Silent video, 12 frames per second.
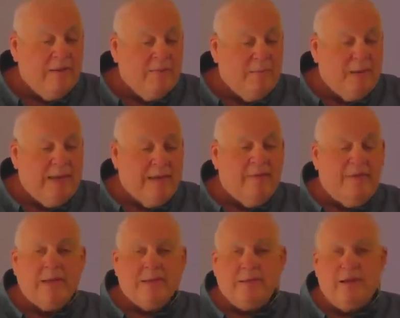But again,
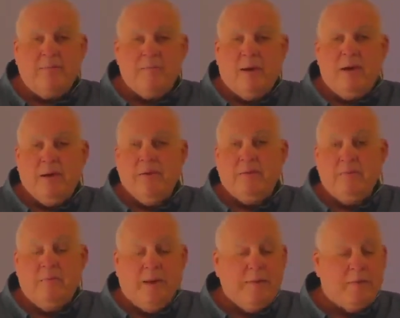that's not
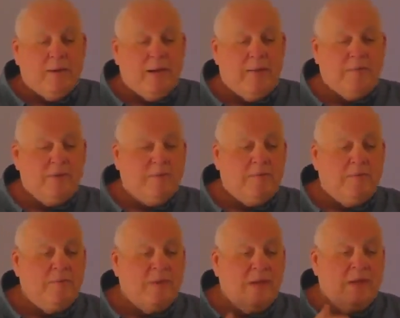my problem.
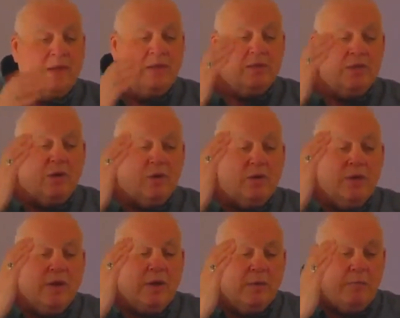So
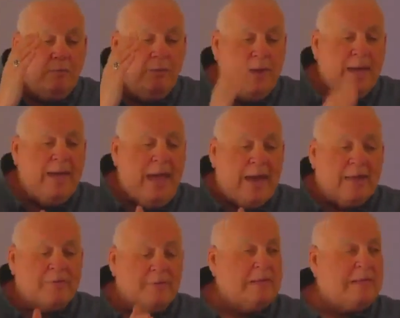big
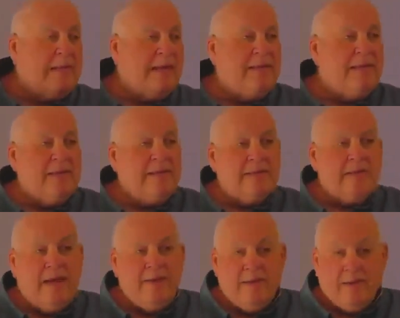gatherings like this,
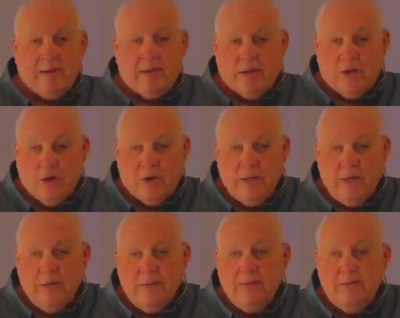I think, are
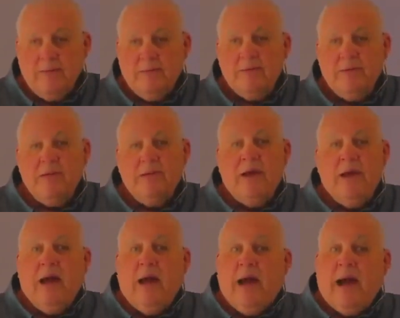good.
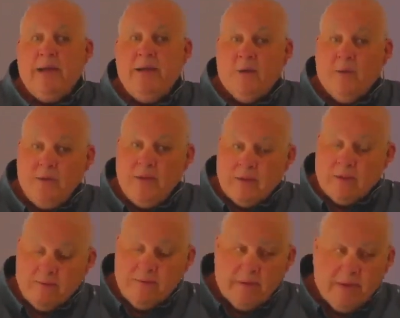I don't think they're very